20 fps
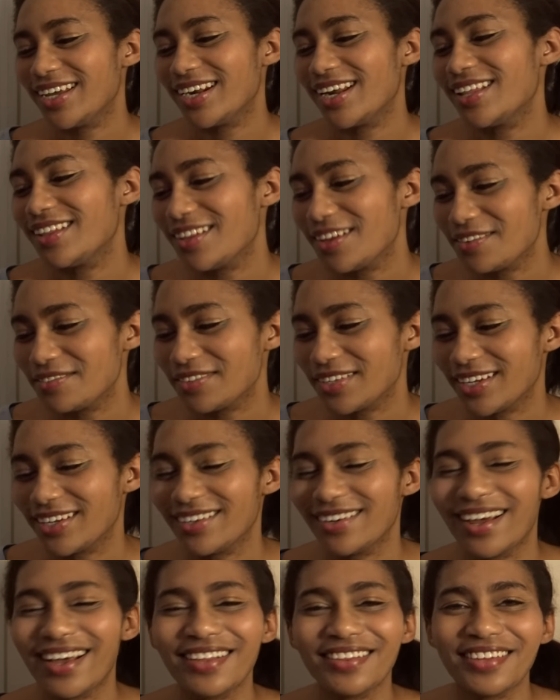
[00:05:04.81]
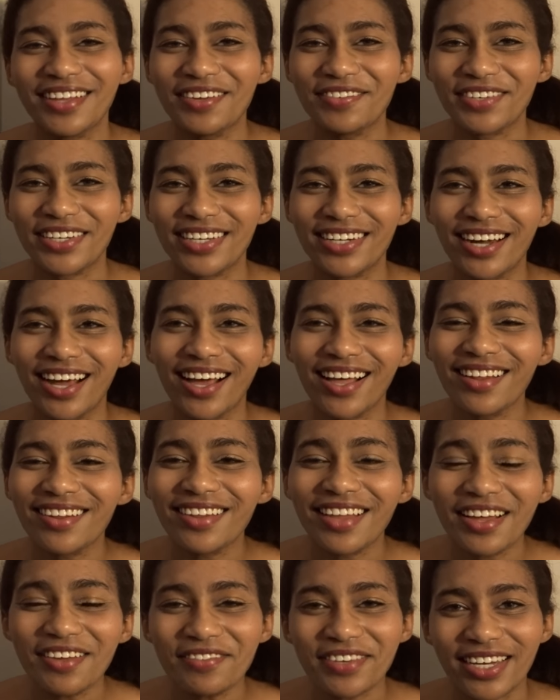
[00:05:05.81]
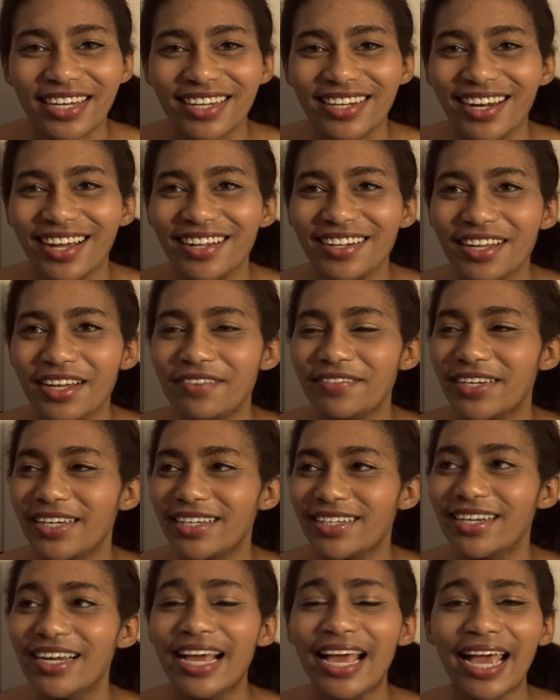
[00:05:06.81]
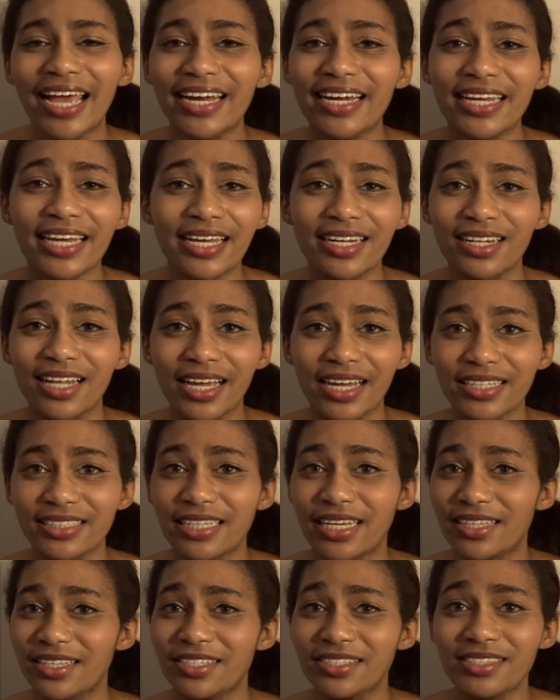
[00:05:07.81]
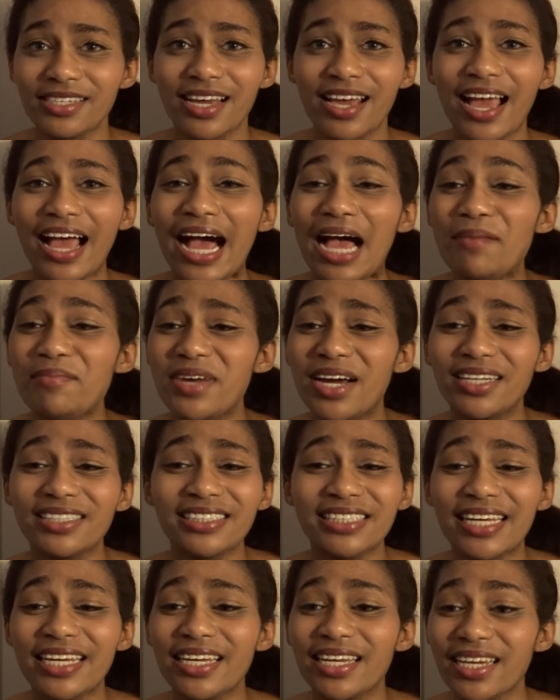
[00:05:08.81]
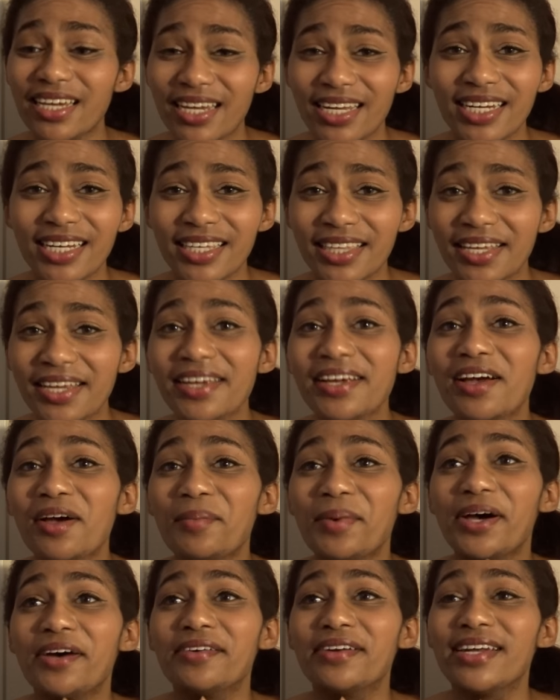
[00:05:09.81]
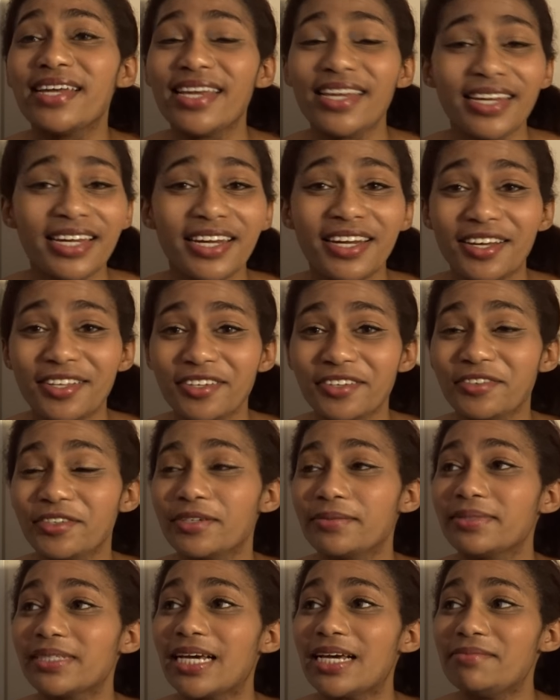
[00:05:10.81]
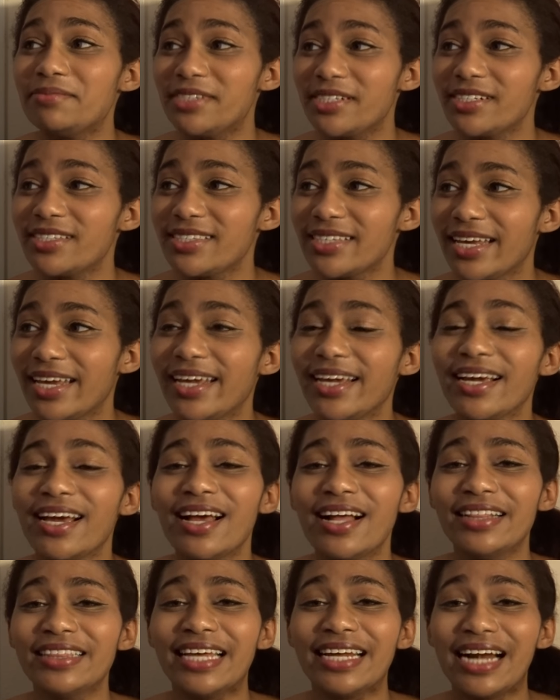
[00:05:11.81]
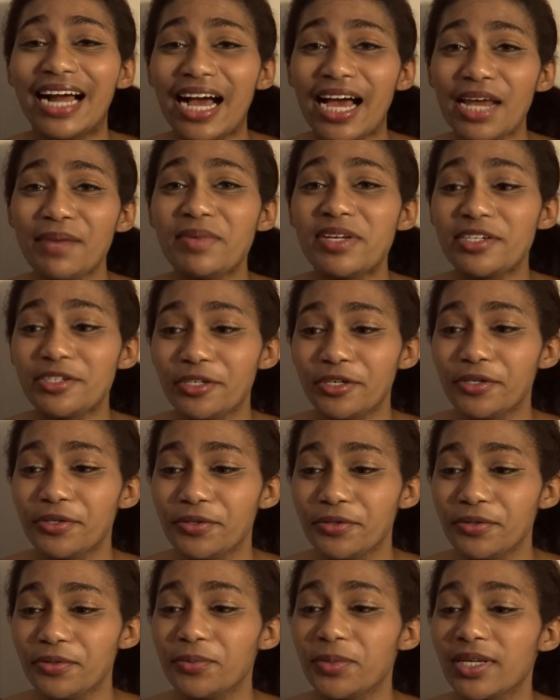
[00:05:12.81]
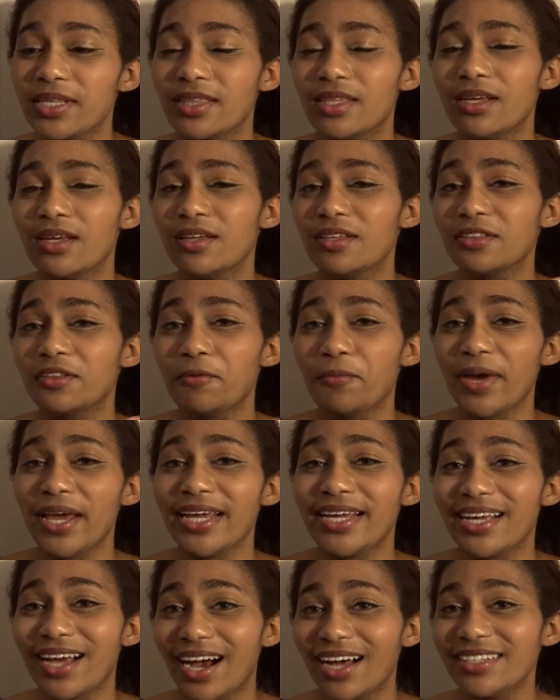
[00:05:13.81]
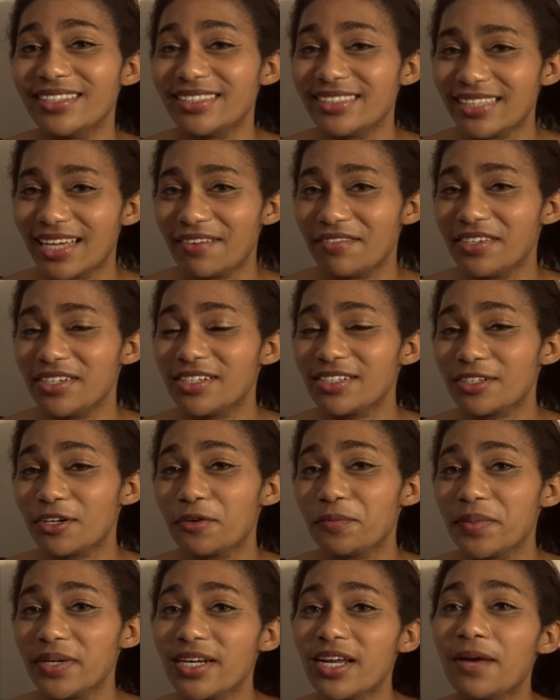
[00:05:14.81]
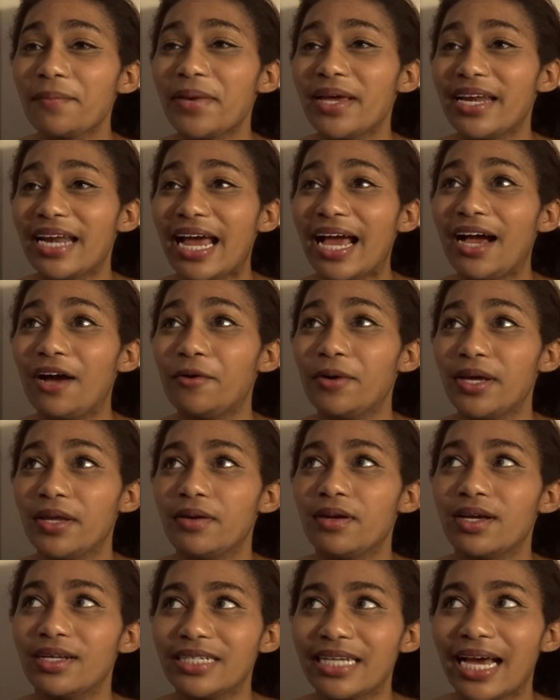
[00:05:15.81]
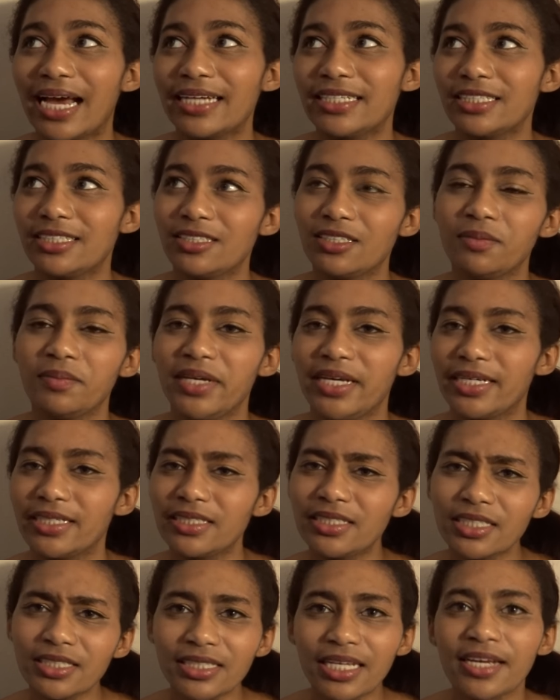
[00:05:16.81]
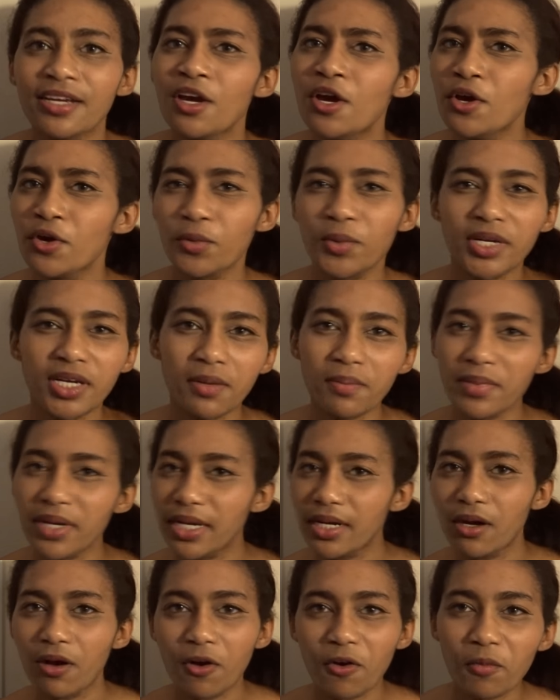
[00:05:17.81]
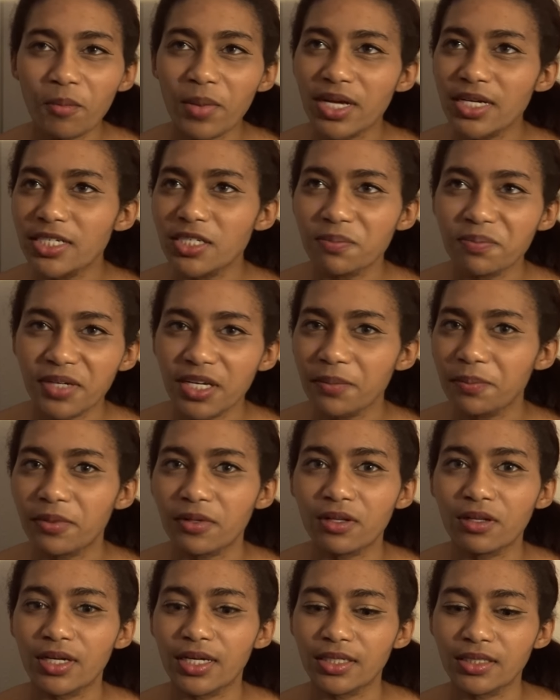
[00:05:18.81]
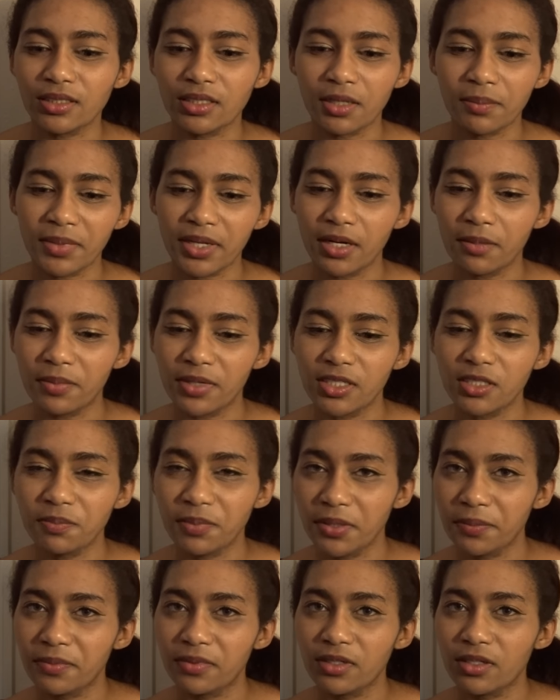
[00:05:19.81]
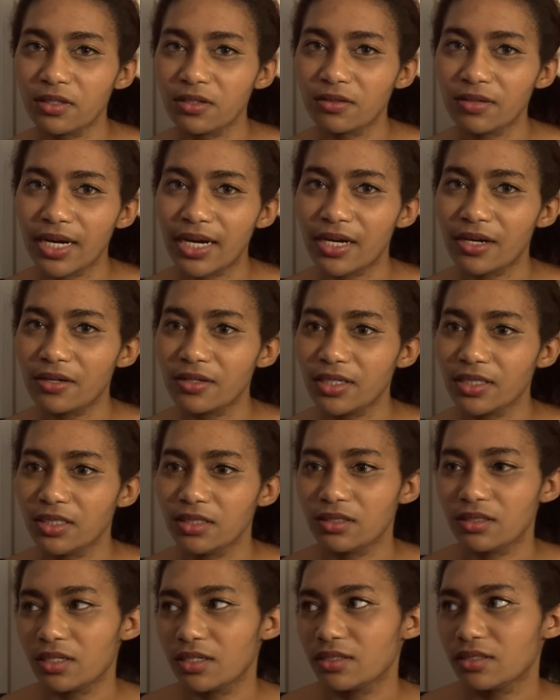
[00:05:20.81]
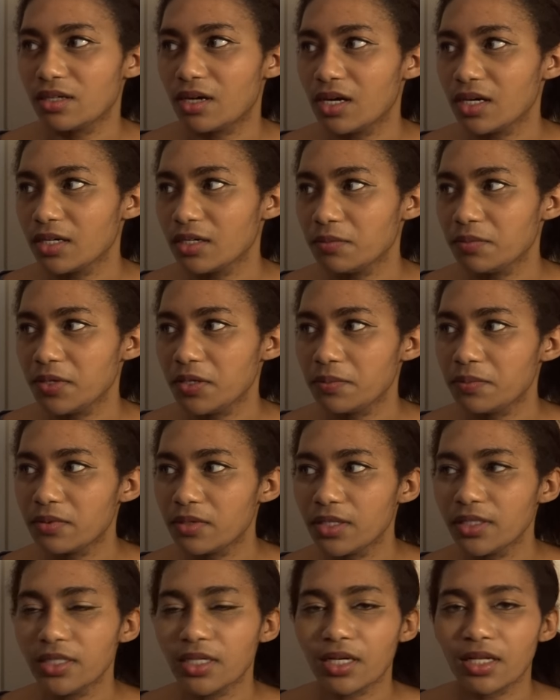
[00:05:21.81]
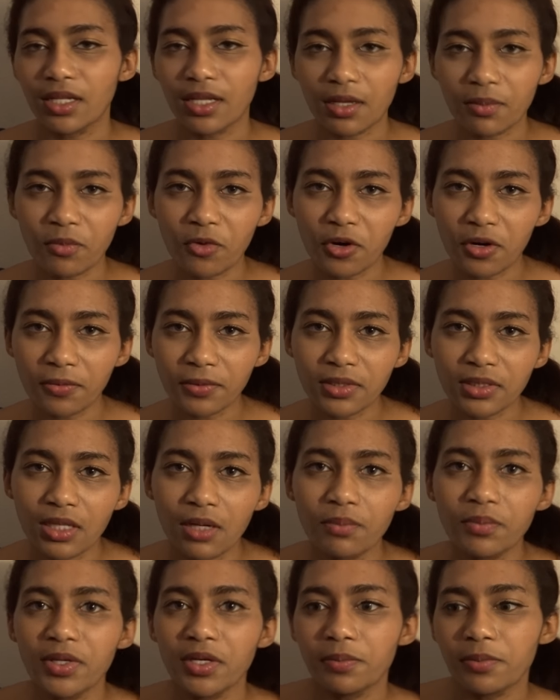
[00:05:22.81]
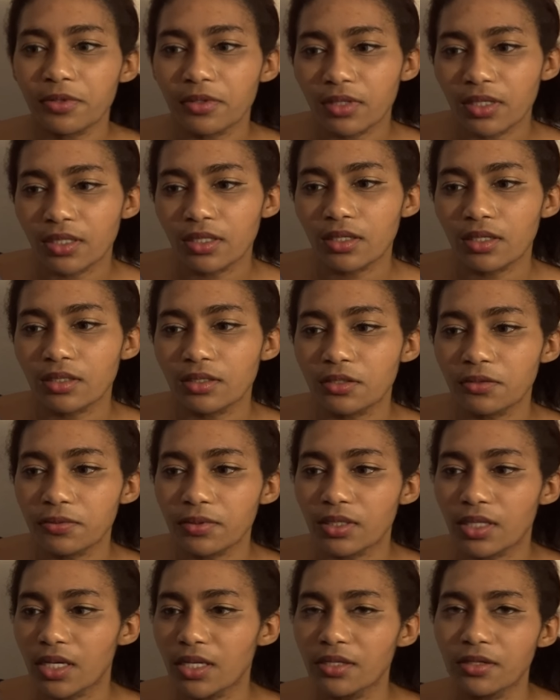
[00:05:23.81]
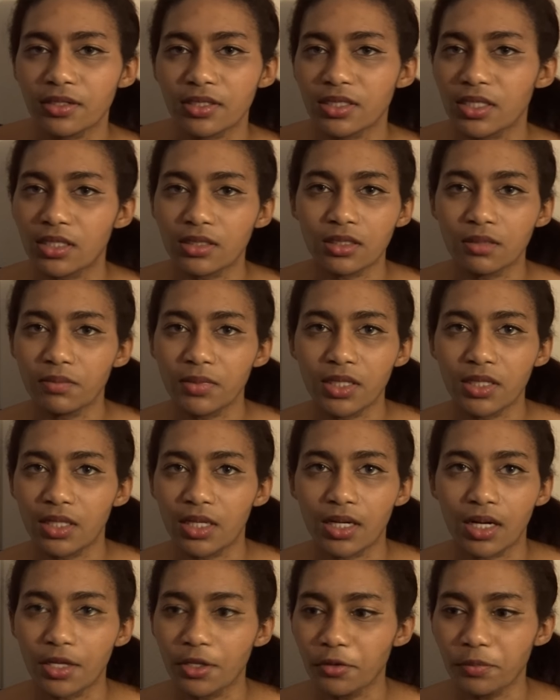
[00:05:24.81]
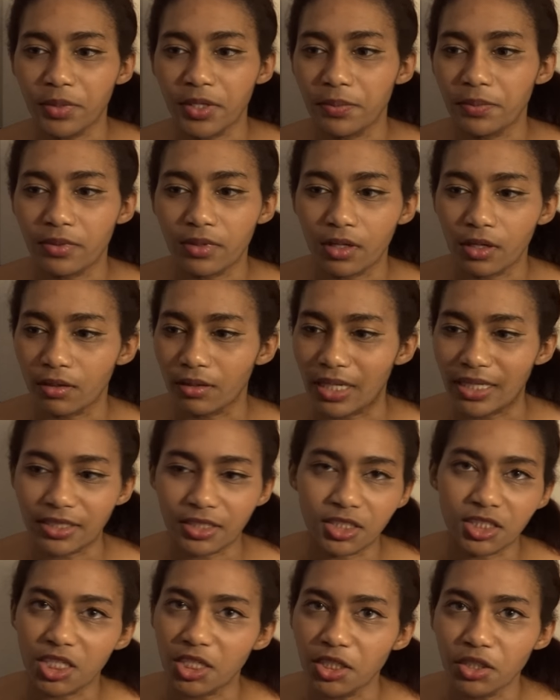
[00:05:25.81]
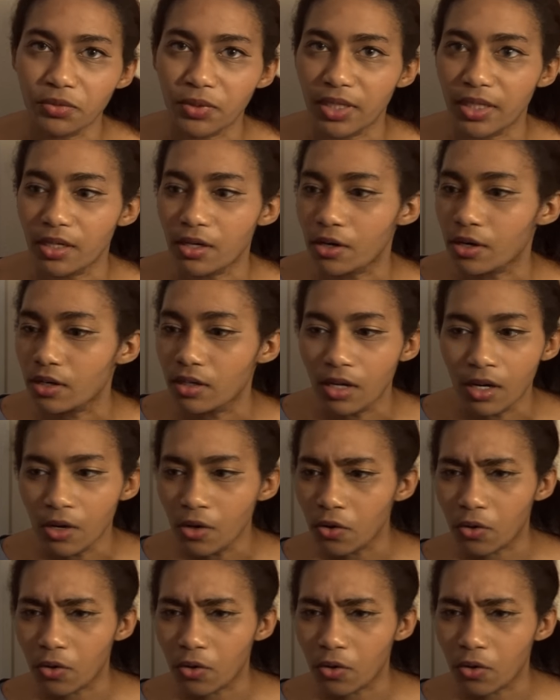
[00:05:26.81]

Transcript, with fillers: and i love it i love it i love it i love it and again like i said this i'm not saying anything about any other groups i'm just saying that i'm in tune with the way got7 is opened up and how it attaches to me it's just like when you meet a whole bunch of people and you meet a bunch of people in a crowd and you start talking to people and you click more with some people than you do with other it doesn't mean that other people are less genuine aren't,